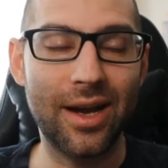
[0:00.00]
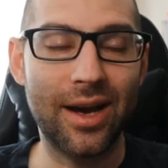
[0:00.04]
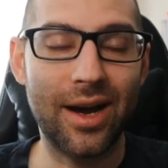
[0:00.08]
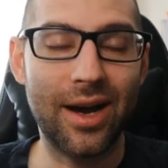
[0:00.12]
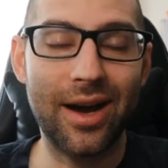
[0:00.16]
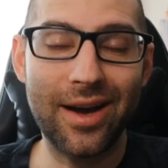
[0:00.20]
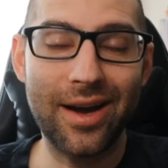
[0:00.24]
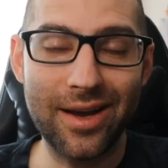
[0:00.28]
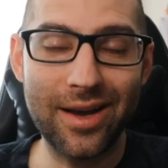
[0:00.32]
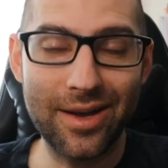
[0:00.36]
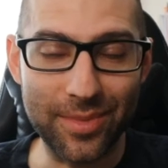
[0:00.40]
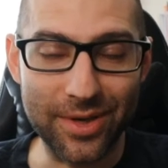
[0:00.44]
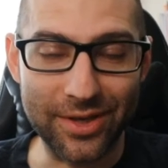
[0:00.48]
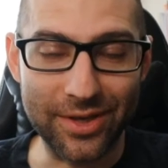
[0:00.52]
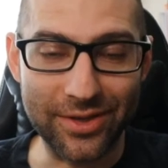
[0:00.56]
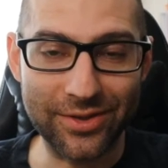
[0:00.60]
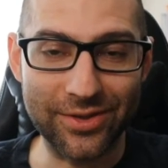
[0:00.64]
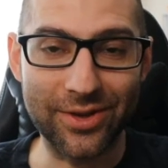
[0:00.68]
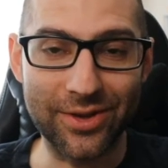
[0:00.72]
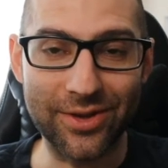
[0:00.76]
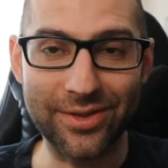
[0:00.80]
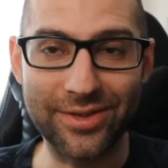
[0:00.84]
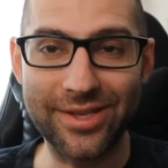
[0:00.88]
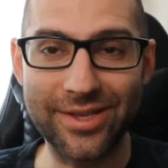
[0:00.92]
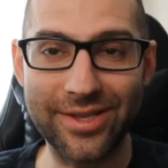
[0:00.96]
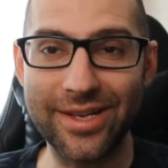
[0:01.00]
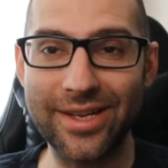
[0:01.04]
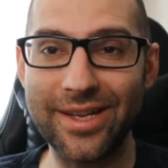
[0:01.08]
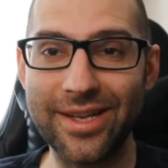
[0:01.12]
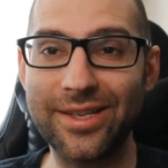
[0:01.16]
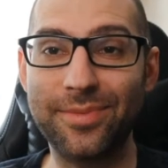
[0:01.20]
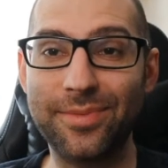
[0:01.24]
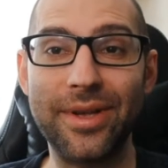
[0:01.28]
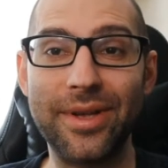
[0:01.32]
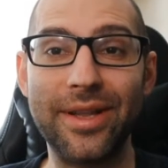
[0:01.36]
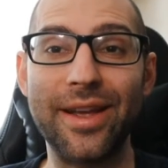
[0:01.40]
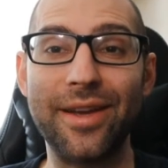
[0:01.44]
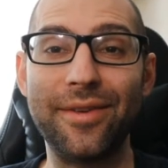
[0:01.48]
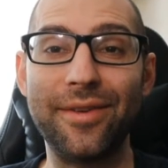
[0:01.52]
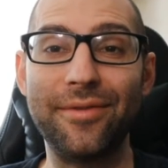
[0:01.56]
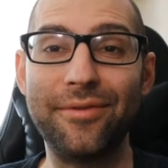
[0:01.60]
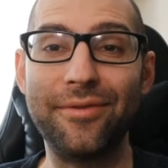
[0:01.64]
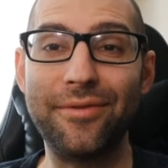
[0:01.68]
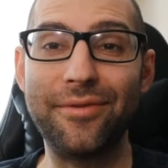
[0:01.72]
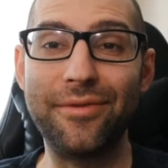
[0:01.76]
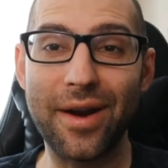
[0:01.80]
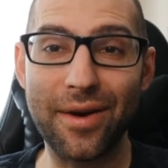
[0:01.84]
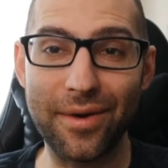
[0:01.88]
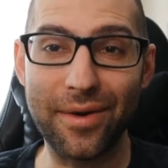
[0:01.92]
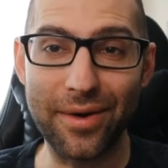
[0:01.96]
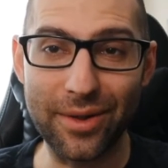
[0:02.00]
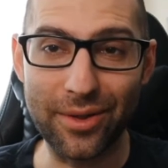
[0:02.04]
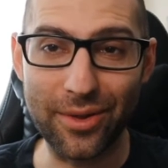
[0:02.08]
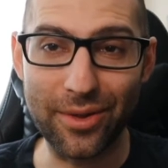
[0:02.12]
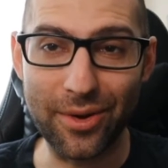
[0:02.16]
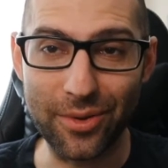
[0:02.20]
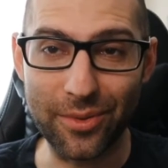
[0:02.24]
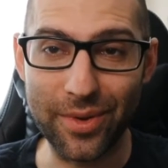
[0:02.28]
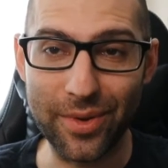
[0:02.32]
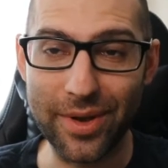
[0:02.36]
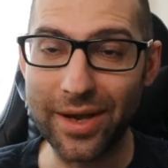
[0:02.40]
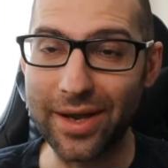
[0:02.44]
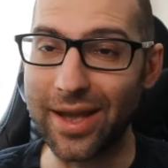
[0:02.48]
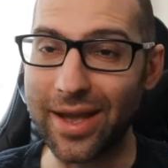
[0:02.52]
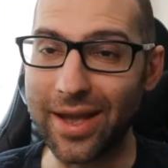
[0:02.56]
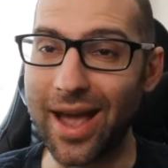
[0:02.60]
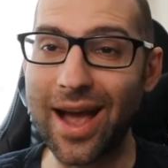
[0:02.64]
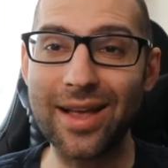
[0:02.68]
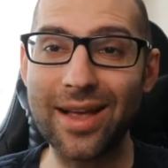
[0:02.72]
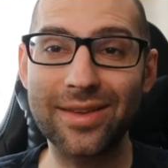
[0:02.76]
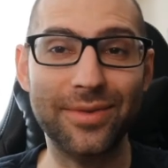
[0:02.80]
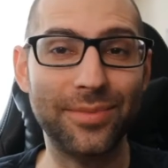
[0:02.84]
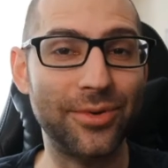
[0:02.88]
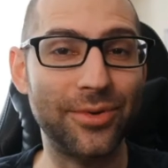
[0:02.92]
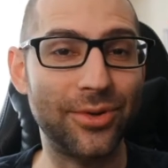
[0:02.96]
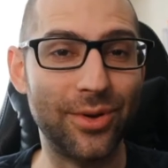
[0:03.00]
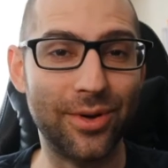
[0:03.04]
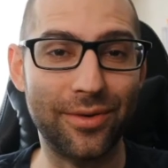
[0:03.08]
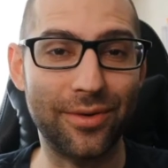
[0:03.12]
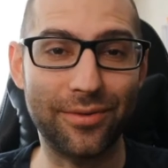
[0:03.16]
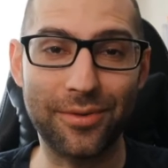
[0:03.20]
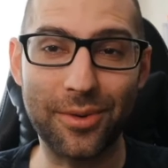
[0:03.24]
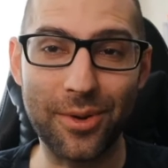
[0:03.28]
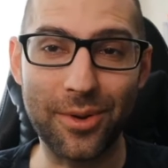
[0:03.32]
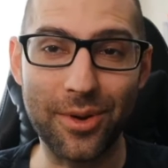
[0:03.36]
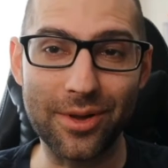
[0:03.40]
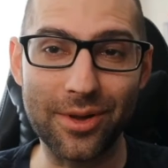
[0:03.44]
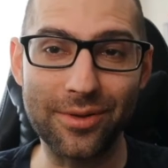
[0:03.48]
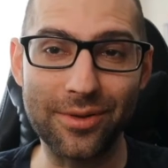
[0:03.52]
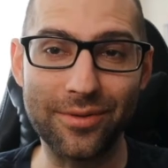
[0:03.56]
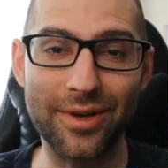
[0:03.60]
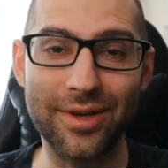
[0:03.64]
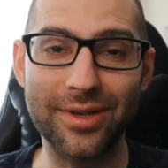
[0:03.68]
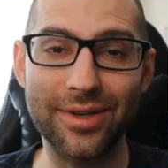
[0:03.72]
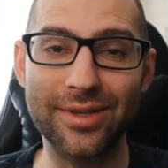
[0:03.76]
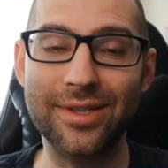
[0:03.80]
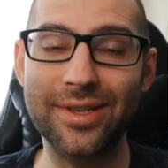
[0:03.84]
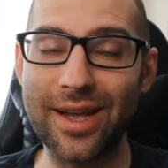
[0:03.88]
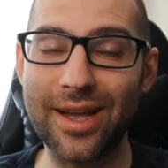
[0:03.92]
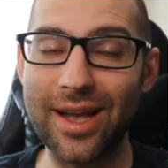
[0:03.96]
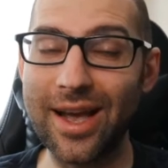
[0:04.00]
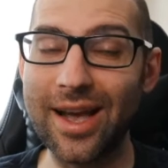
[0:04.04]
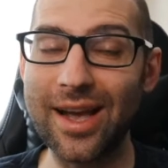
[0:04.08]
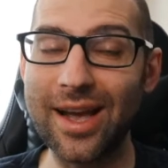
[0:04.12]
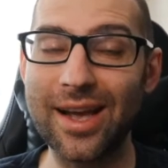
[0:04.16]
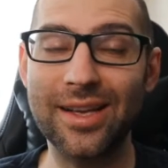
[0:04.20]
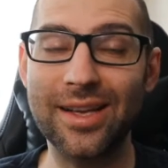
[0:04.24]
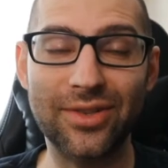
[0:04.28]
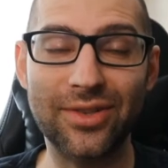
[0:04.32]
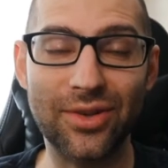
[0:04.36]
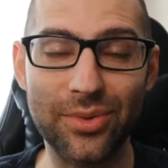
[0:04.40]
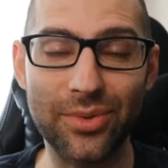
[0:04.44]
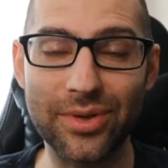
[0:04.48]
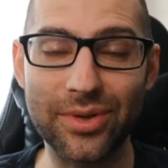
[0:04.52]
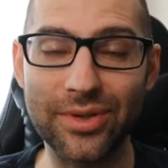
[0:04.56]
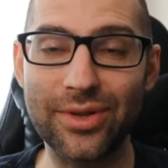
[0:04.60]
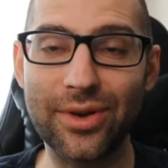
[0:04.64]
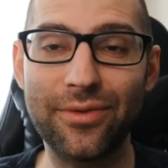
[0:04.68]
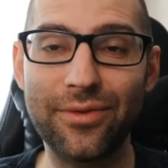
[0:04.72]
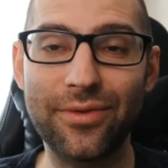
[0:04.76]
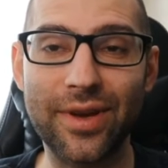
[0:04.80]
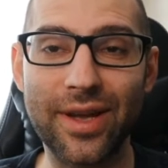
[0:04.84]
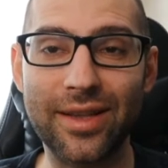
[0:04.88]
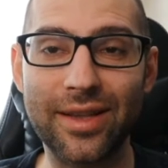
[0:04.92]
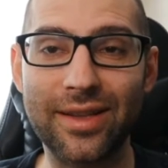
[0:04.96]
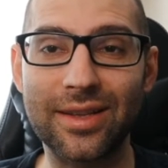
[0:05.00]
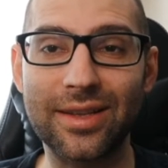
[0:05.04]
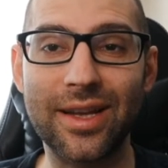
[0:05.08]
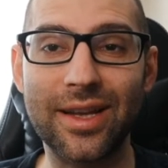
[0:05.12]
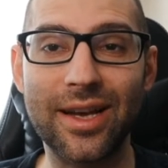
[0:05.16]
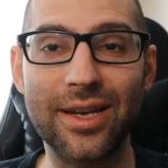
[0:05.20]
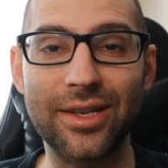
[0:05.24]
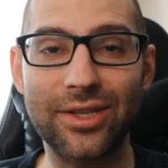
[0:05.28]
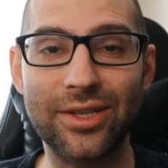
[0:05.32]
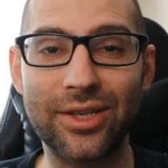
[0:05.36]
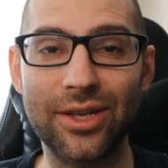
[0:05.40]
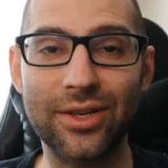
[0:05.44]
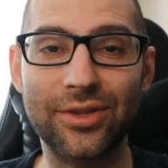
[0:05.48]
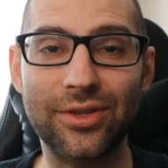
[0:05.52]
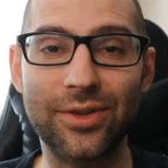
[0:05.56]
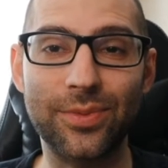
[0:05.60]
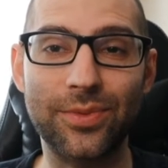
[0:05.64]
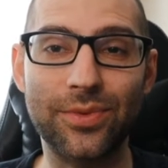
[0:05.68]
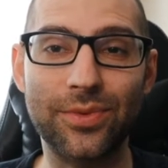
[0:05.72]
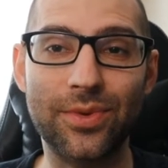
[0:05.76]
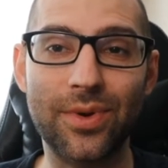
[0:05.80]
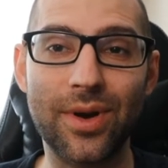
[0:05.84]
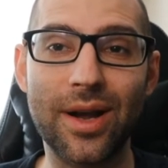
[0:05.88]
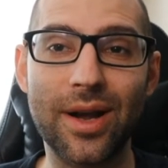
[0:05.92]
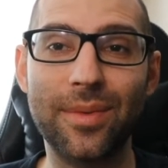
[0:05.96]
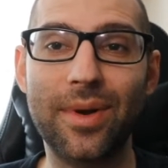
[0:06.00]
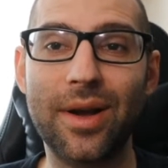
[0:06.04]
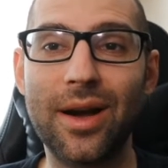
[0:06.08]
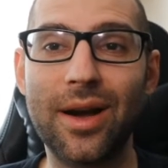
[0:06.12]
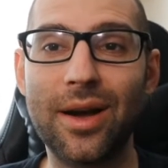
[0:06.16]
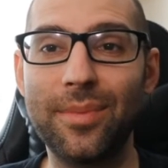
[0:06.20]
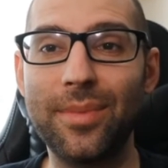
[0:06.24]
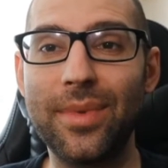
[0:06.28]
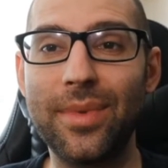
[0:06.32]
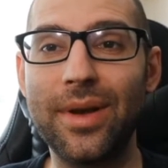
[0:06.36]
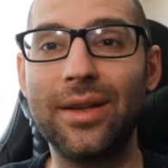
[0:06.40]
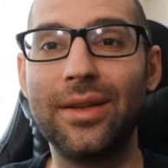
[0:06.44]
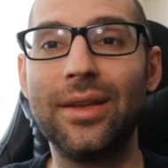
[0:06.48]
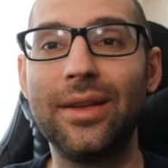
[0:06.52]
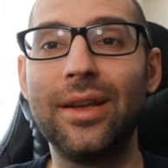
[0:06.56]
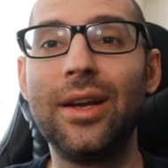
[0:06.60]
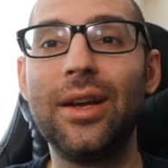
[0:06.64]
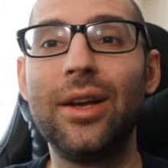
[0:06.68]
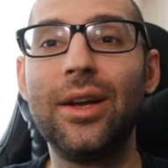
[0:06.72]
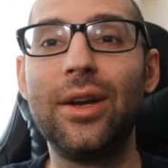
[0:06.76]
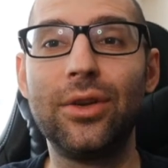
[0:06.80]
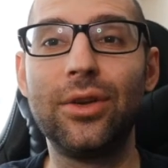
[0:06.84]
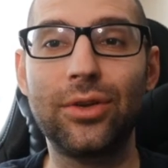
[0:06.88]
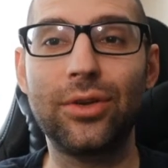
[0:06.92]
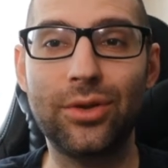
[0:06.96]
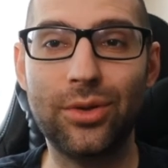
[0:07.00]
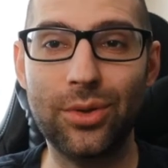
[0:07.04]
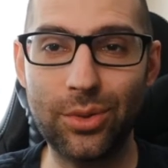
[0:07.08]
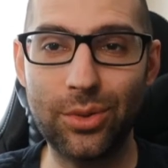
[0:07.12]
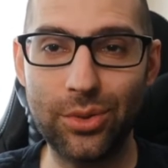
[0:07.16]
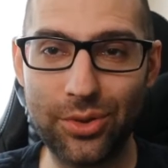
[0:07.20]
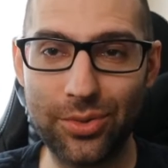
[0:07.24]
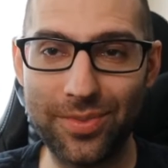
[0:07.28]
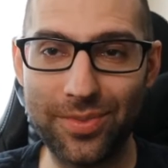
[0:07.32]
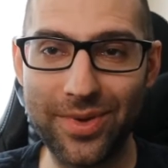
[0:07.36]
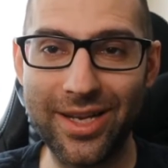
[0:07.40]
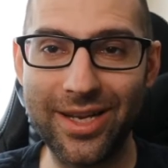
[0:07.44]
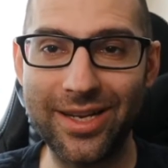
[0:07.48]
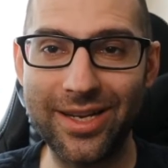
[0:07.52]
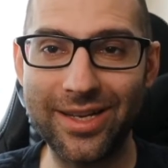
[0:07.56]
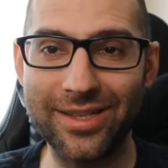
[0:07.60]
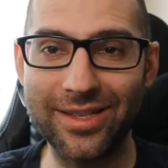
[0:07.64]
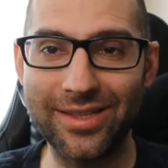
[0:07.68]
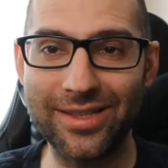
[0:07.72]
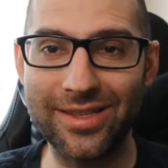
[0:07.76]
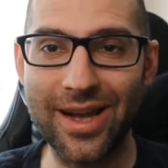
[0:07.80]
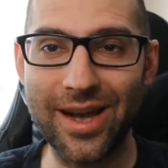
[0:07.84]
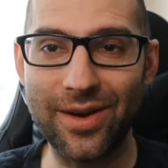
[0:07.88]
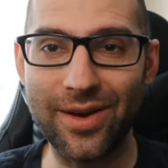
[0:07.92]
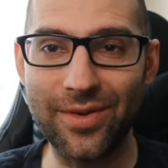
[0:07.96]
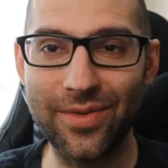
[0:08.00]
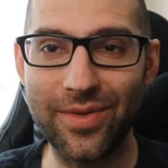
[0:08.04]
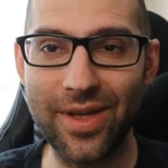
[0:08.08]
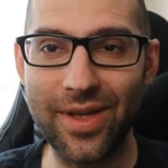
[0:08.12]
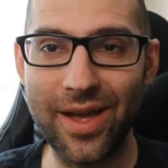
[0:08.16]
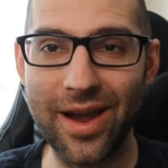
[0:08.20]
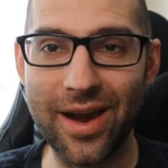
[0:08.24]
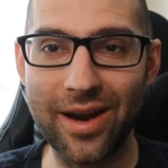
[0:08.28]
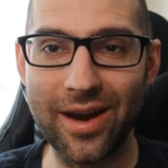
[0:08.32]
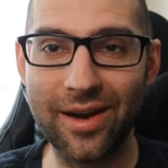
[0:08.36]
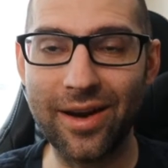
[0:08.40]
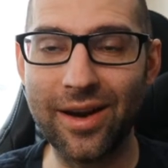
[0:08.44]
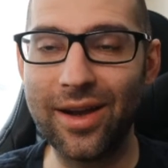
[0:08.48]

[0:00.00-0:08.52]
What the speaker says: I am exhausted. It's been a very long week, as I'm sure for all of us. As always, don't forget to like, share, subscribe, comment. Social media is down there.